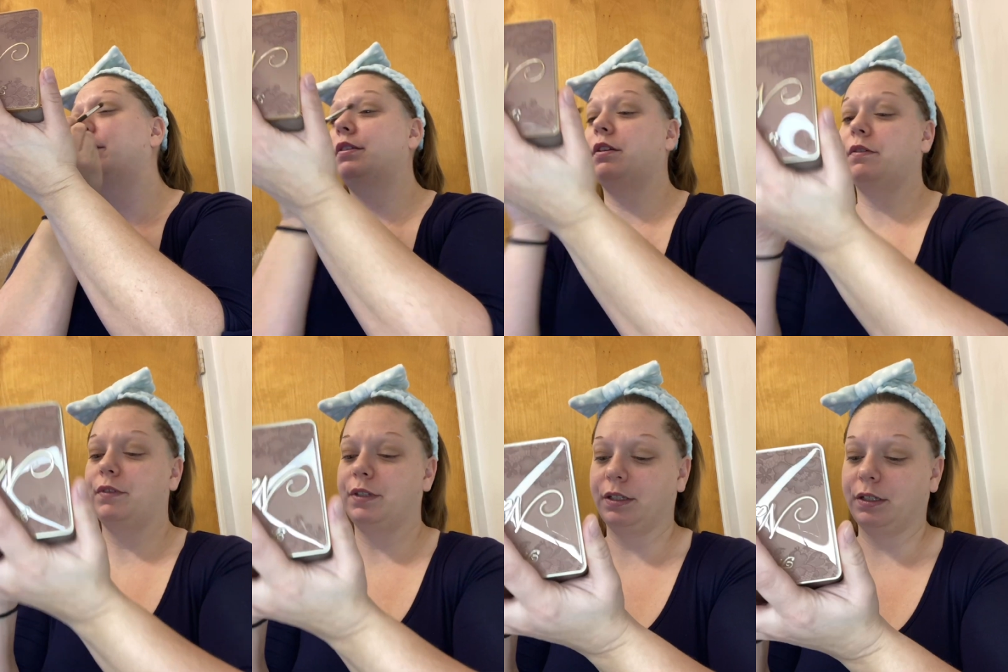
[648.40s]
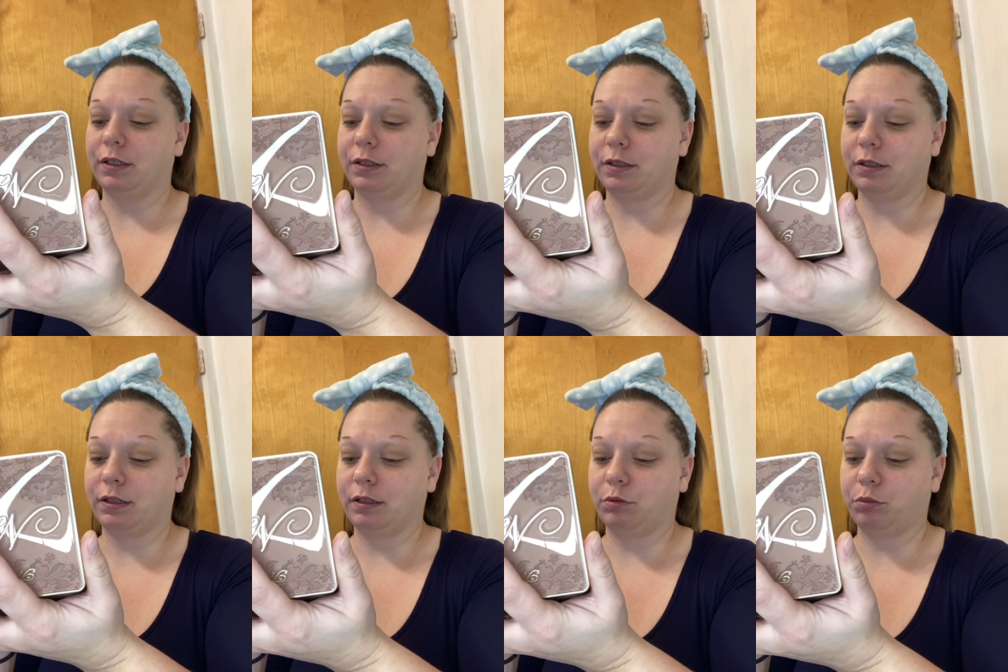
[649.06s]
obviously doesn't
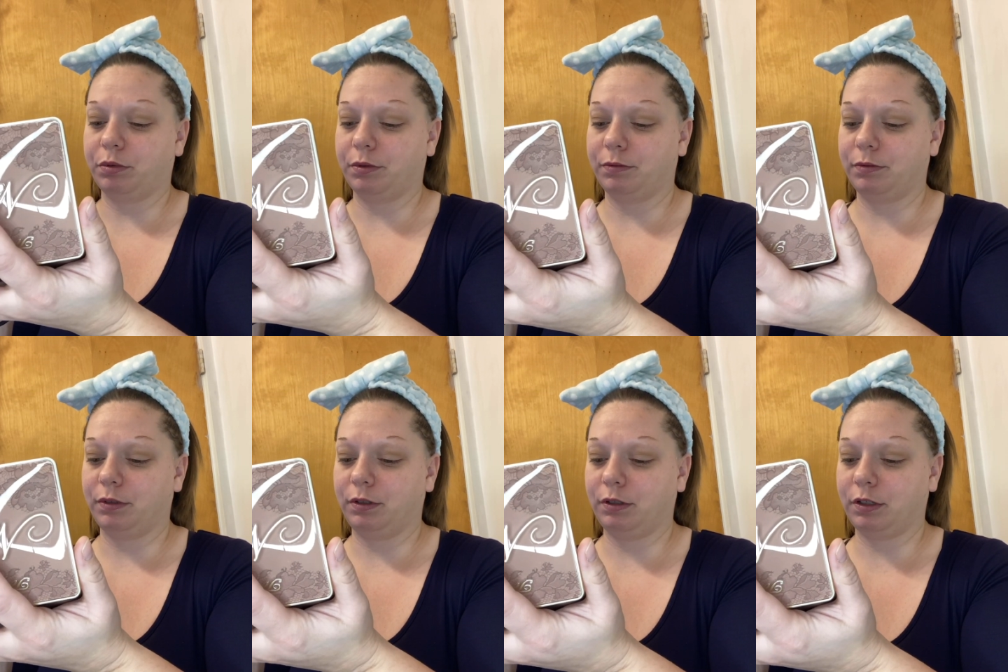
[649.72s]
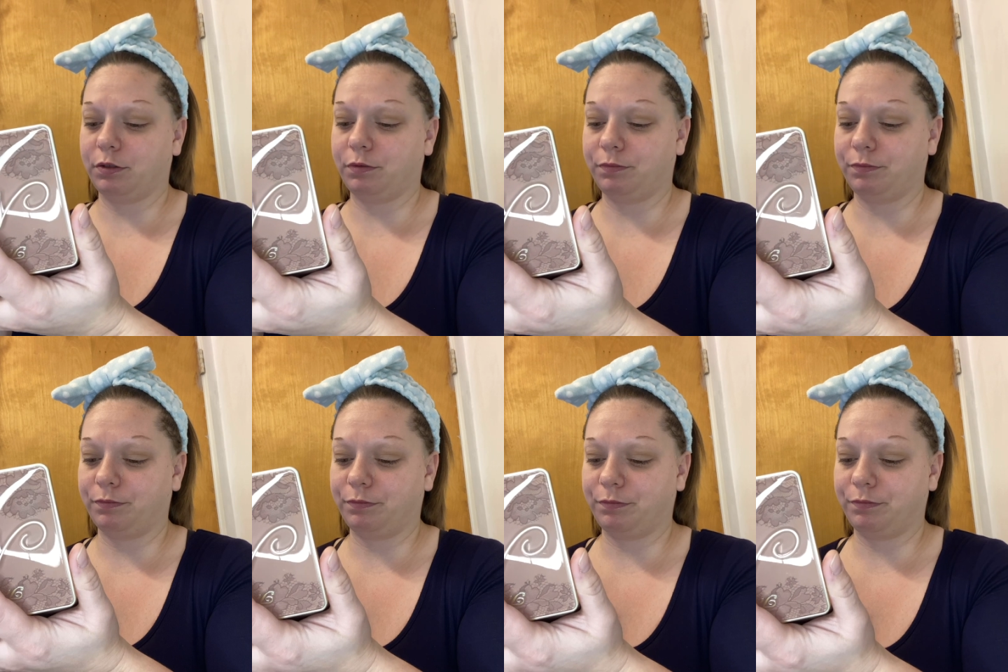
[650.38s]
help, you know.
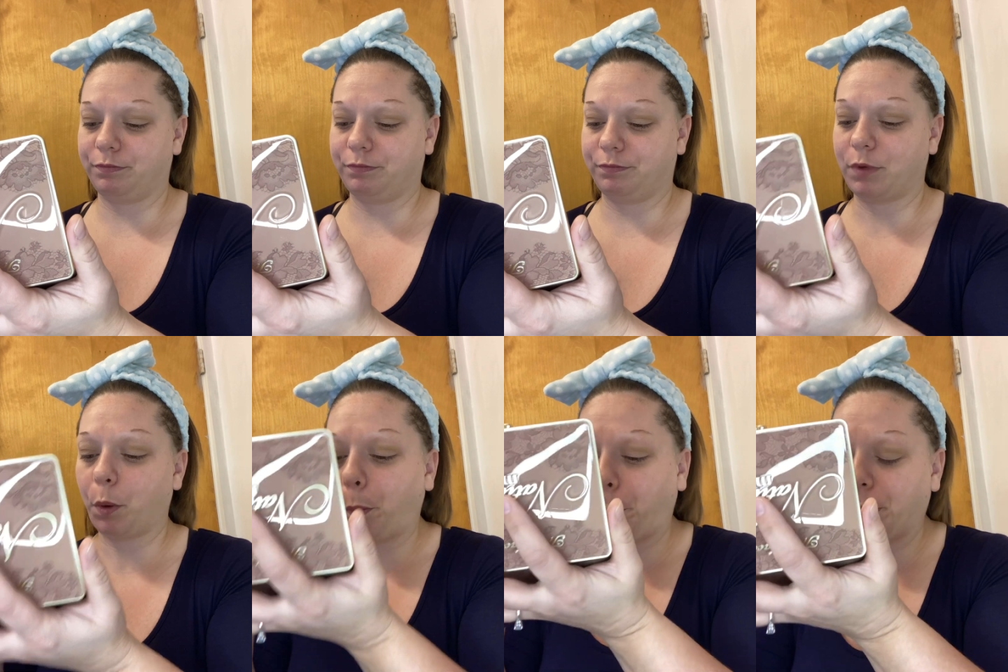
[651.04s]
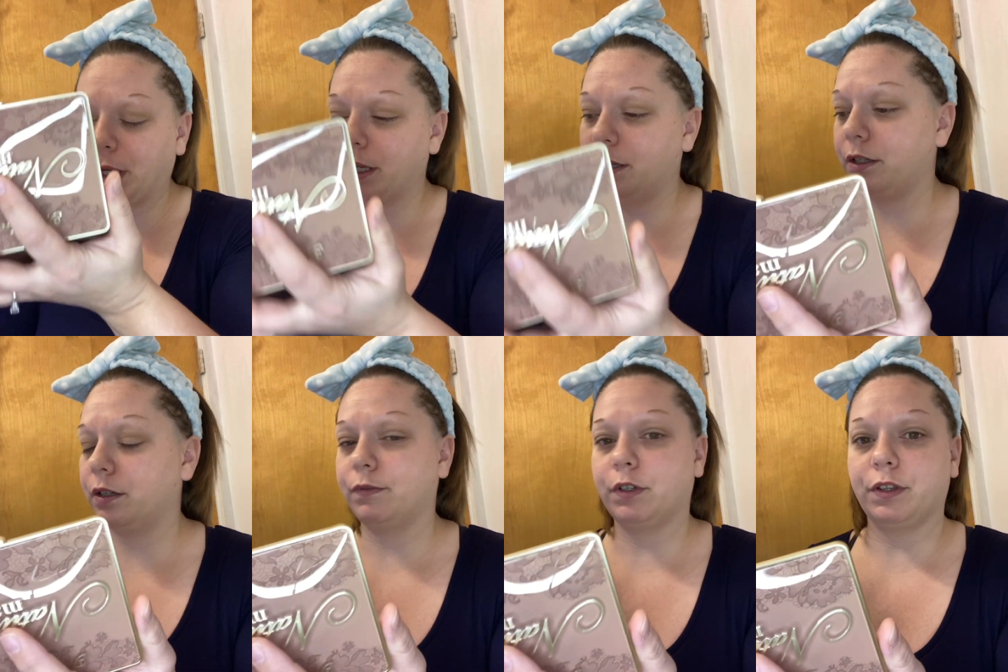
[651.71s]
We
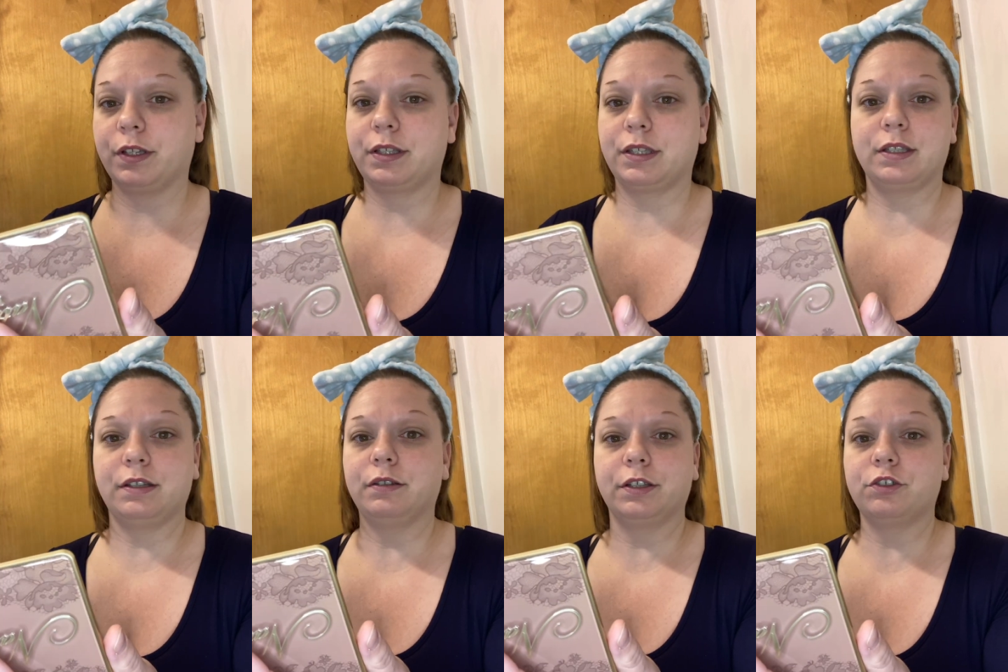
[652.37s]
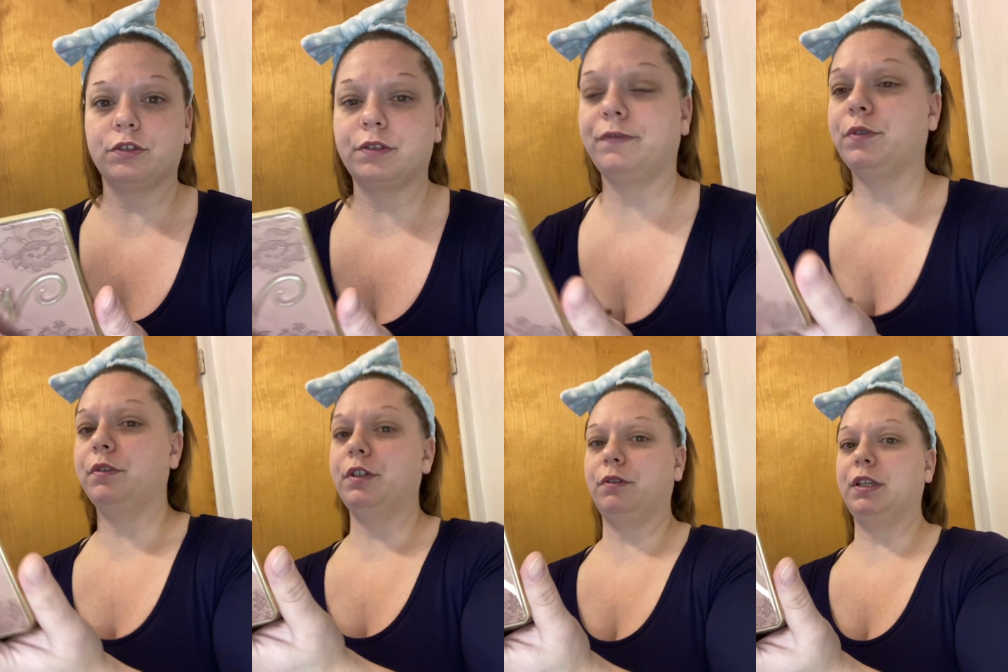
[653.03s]
have all this delicious food
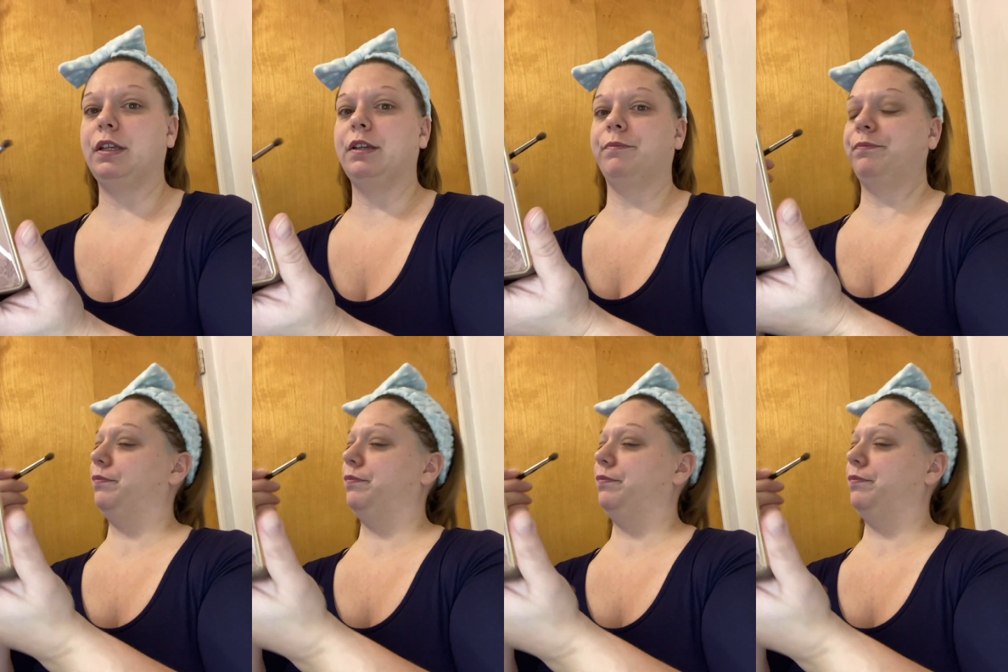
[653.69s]
to eat.